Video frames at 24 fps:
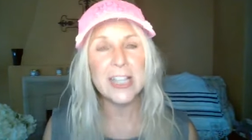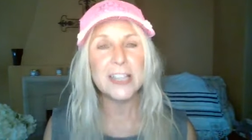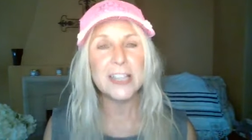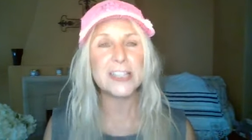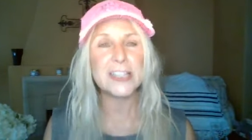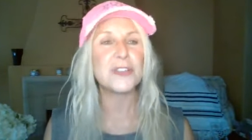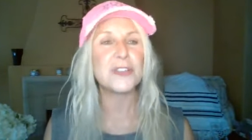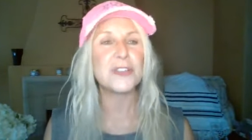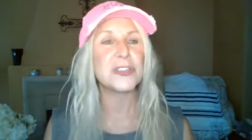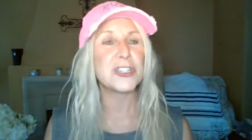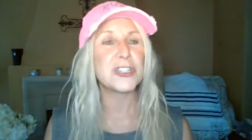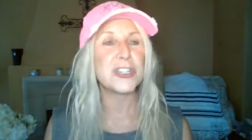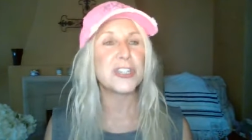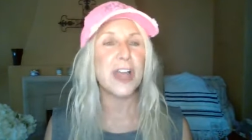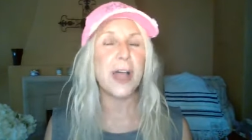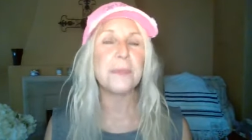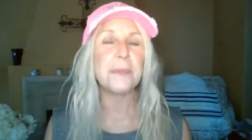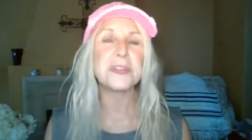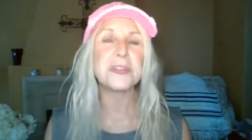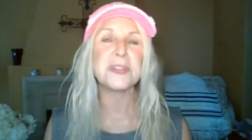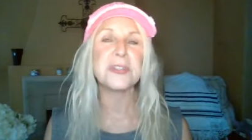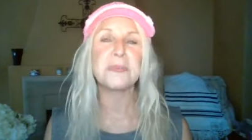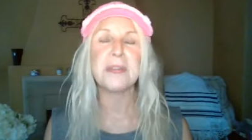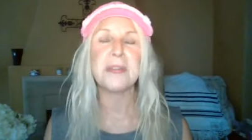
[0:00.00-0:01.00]
So
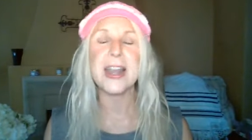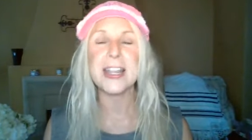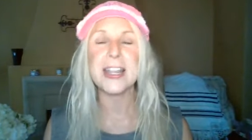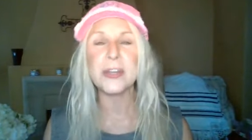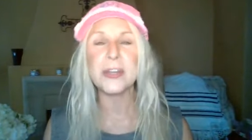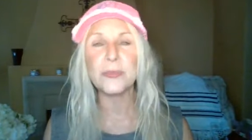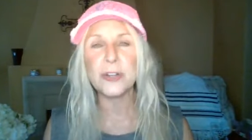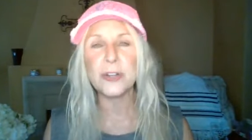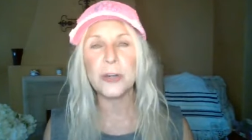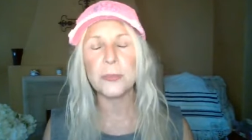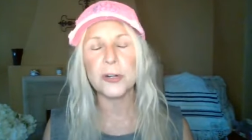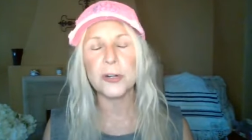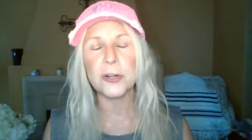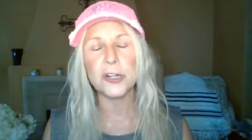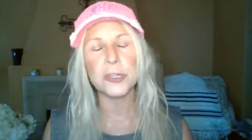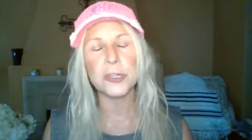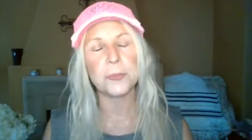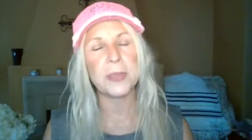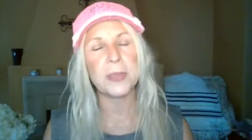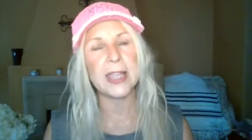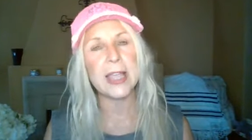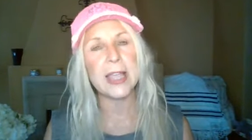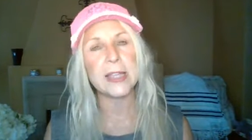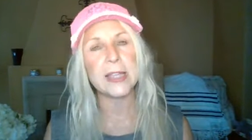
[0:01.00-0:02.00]
stop spreading rumors
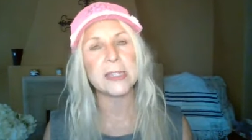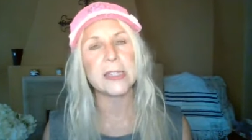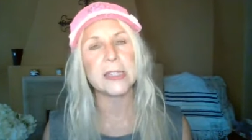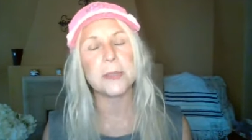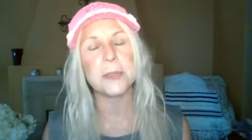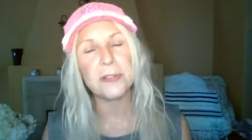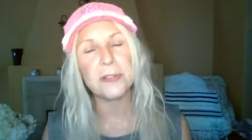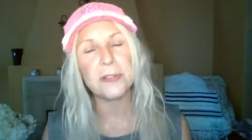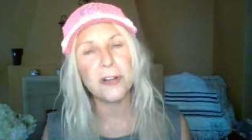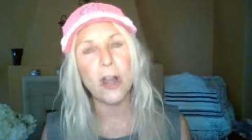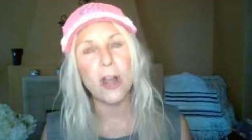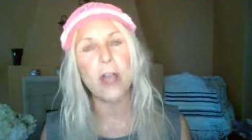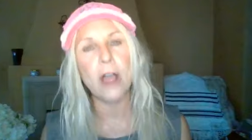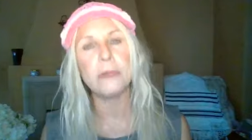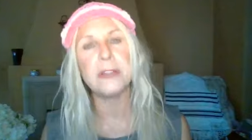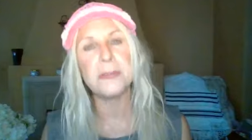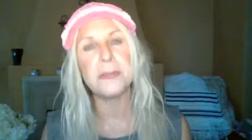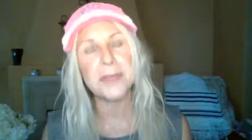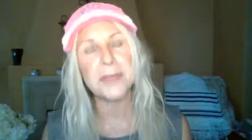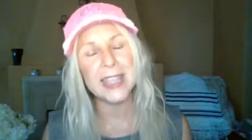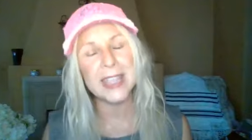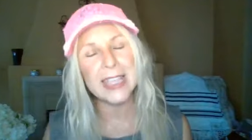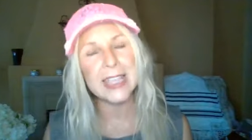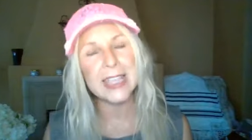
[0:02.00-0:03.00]
because the
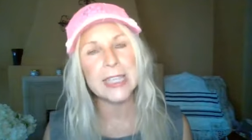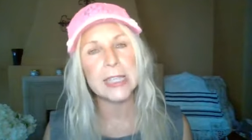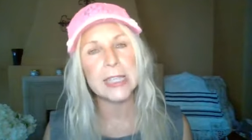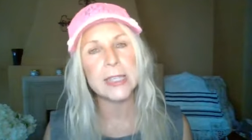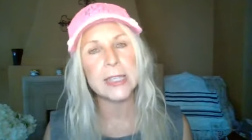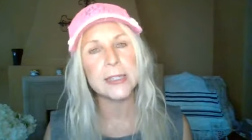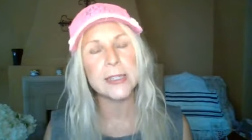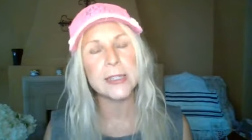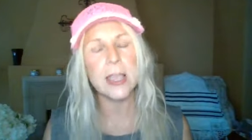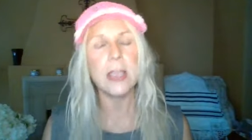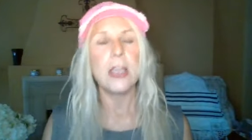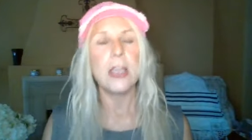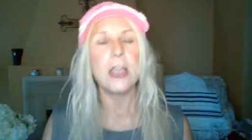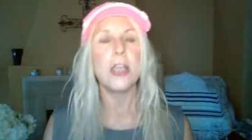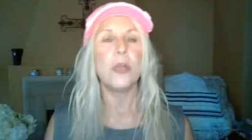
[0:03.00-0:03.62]
problem is